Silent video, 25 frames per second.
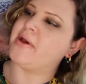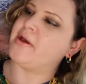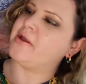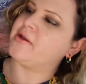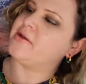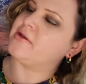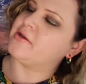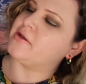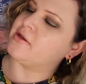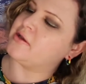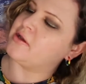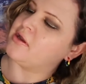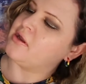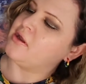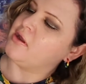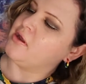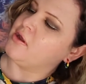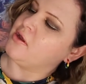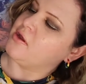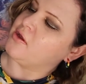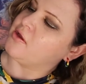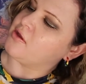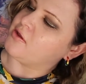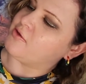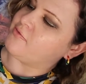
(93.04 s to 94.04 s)
button,
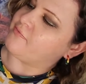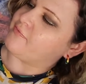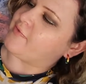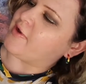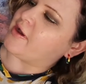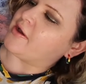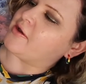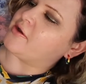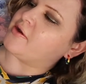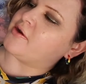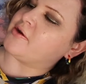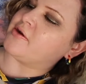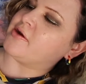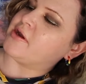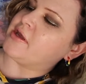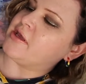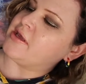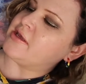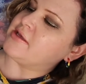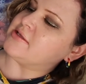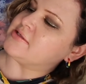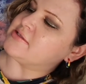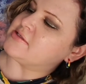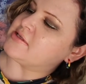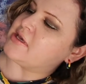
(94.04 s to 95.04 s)
you've got your
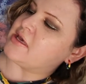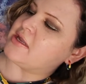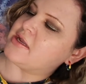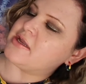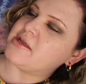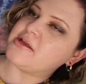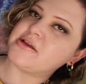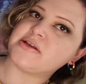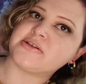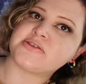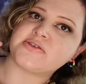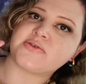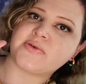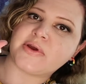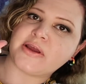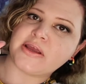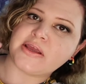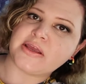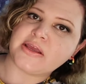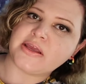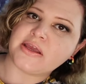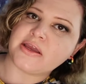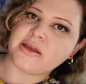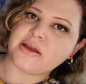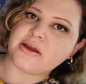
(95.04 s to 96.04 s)
heat settings right
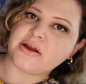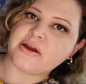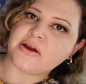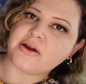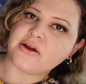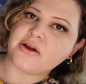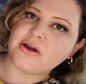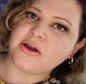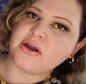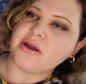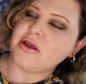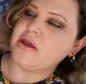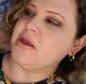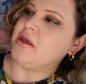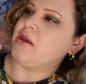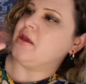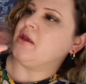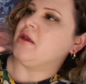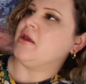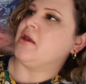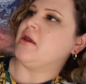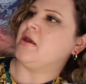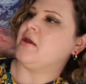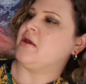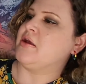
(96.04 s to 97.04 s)
here,
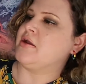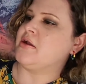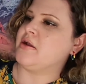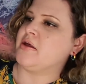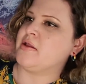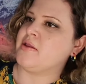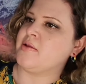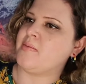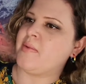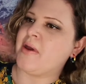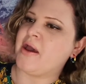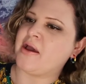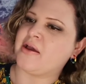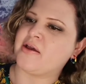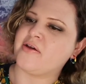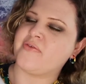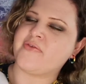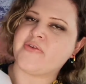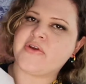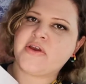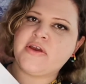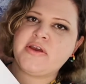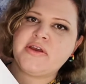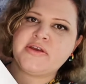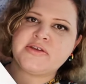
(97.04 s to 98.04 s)
and on the back
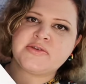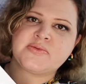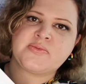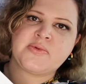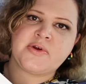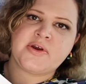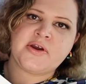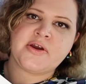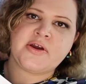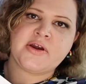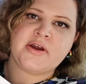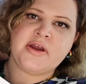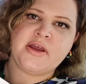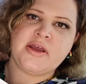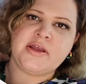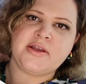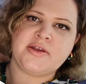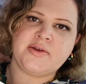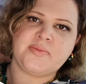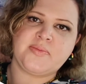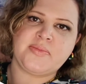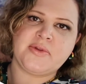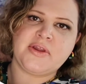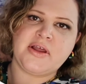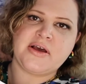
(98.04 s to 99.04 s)
of it is where
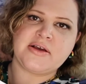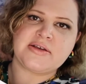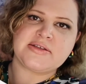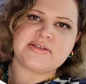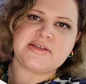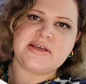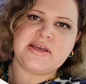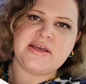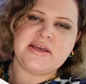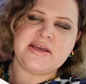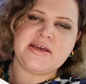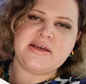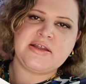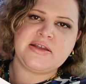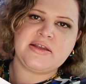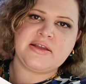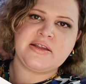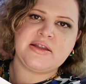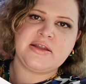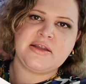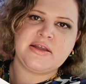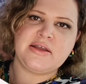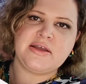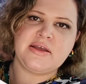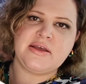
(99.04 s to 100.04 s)
it plugs in.
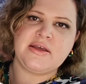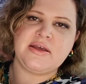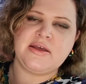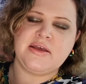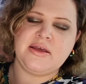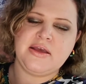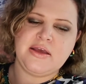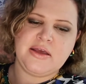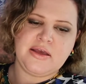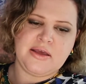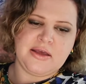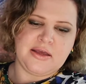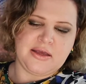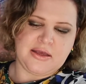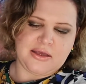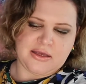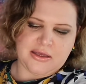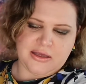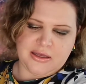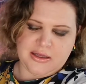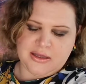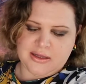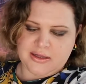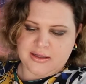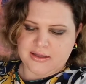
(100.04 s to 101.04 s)

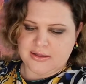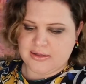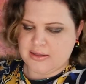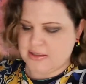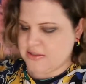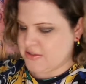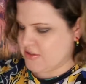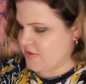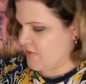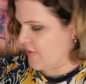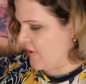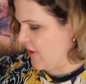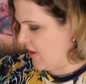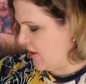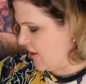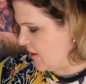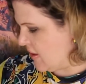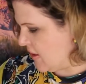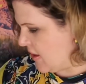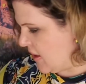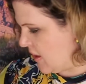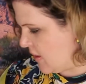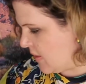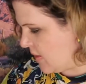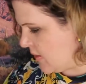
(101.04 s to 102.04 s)
And let's go
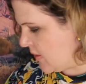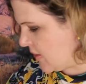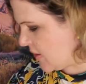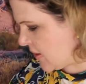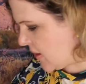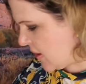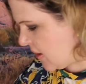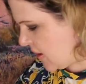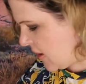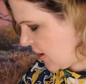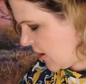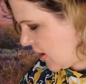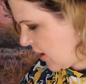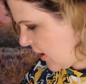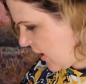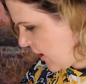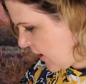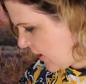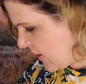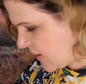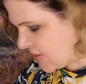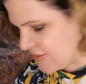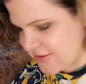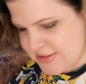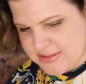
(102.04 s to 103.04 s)
ahead and look
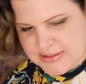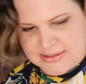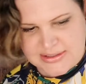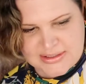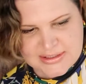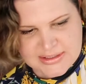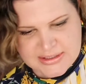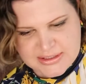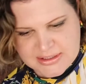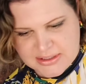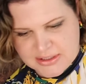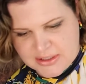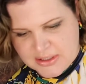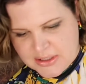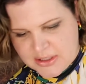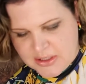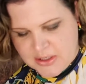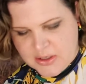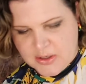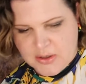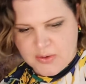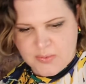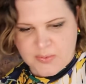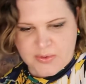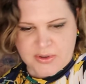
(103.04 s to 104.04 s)
at
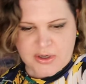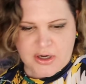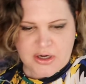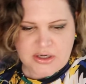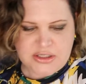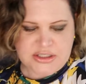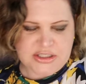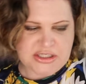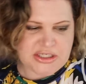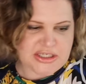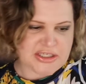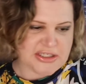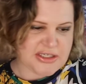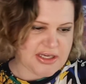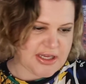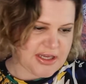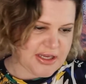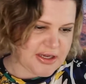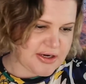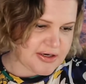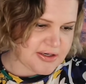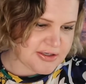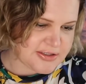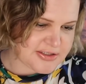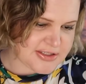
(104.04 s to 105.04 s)
what our sheet
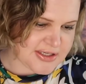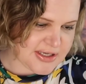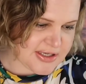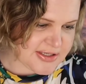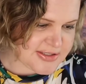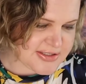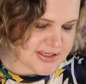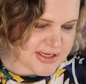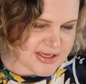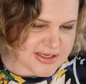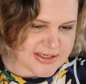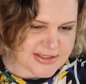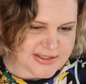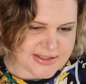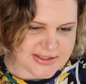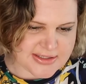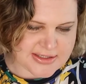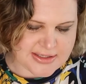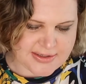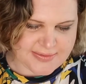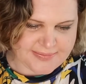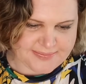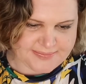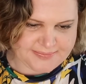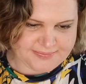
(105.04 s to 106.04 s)
here tells
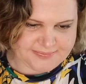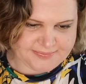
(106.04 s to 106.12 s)
us.